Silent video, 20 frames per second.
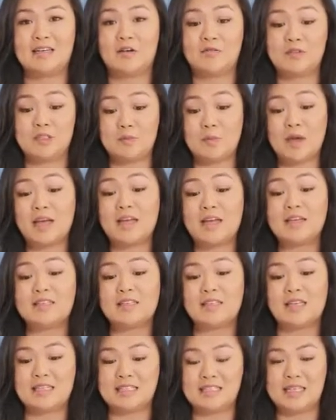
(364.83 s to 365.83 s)
of
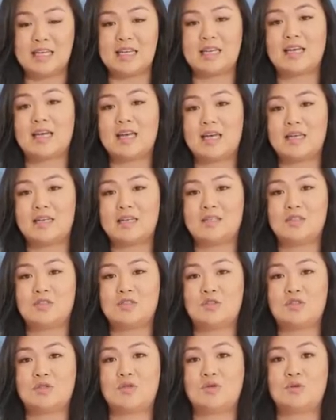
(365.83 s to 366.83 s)
space
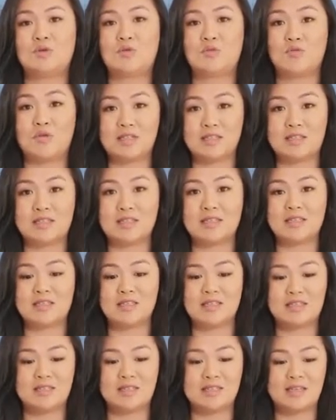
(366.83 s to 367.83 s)
dedicated to
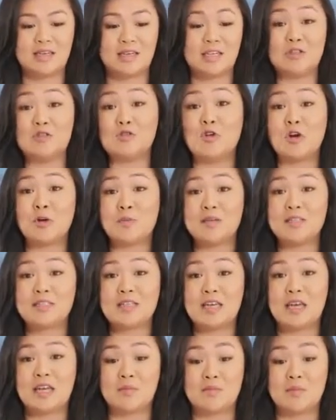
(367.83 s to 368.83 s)
residents'
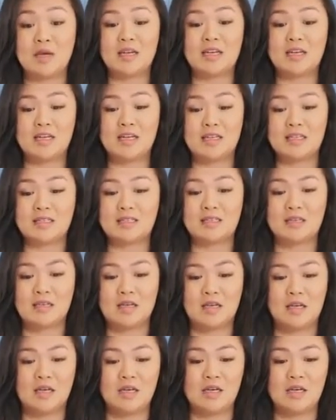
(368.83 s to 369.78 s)
enjoyment and amenities.